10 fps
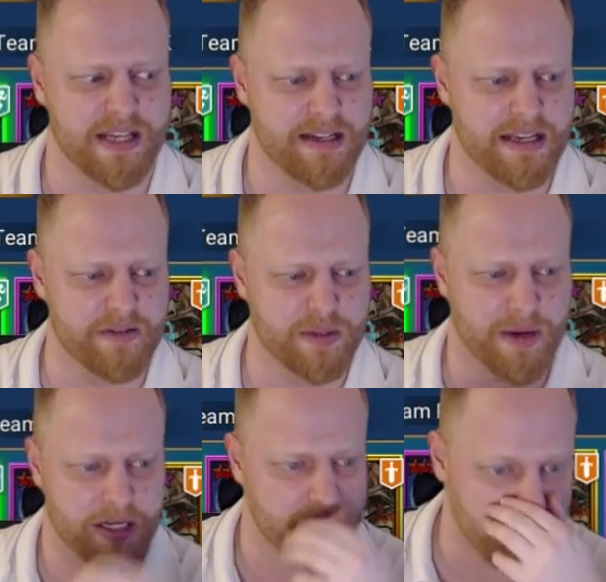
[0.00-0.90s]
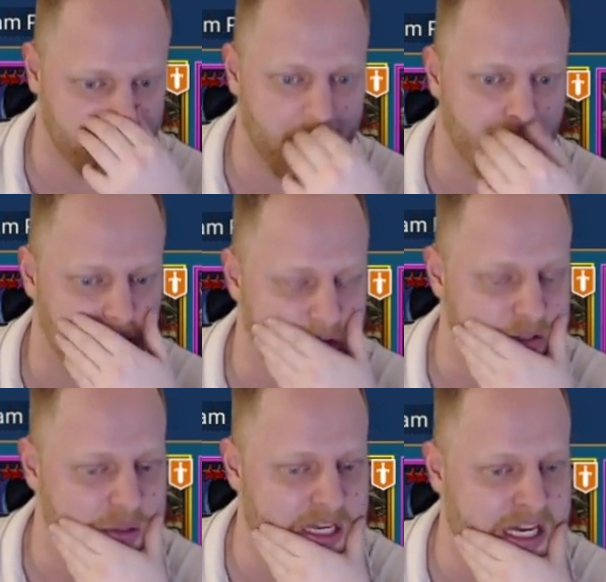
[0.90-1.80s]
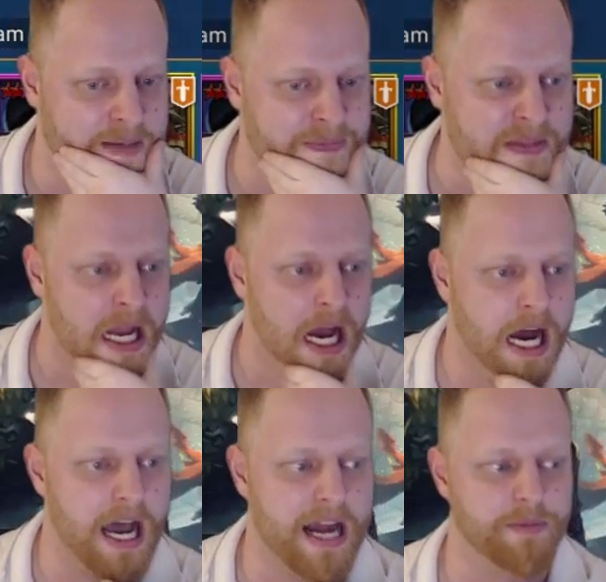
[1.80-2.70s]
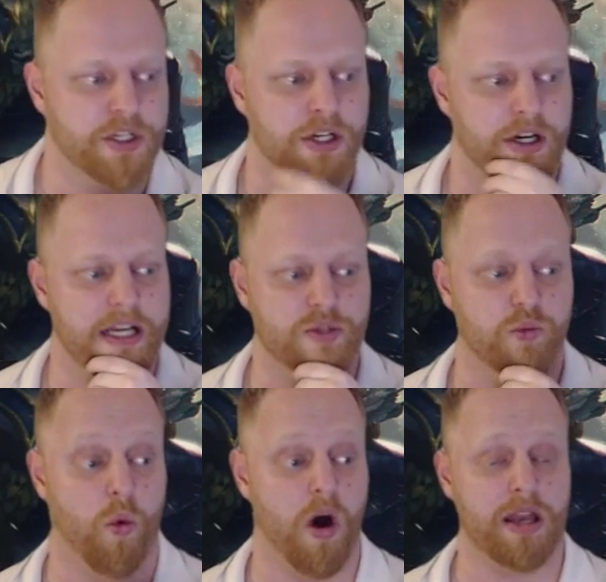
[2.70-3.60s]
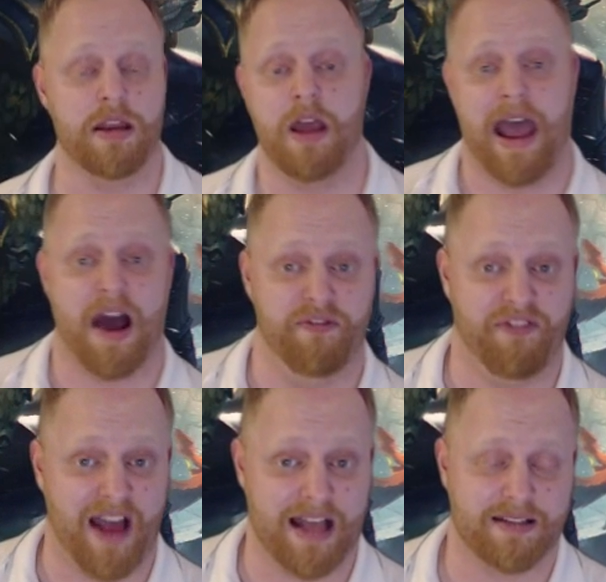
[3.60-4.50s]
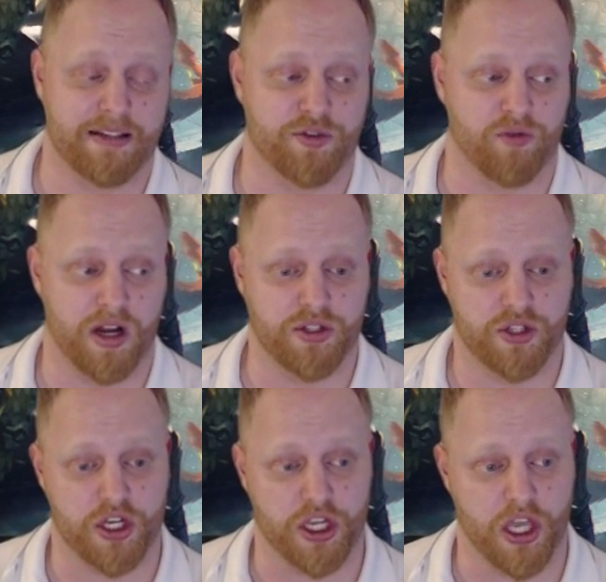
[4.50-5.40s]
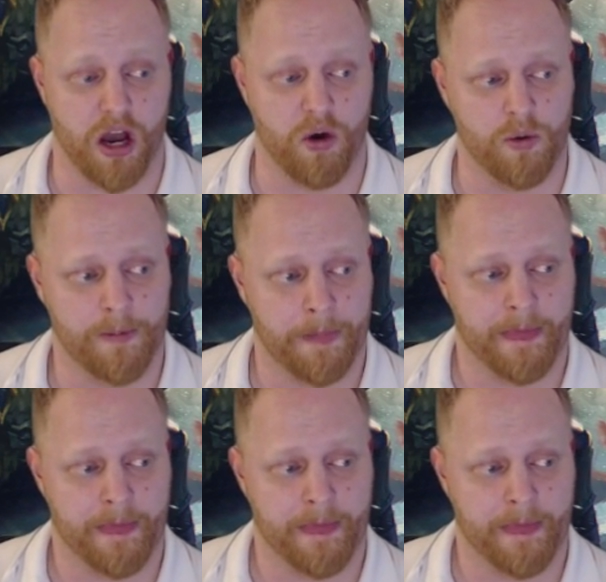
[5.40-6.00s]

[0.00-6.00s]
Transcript: Sand Devils, but I just haven't gotten around to it yet. And I'm curious, one, how fast this run's going to go.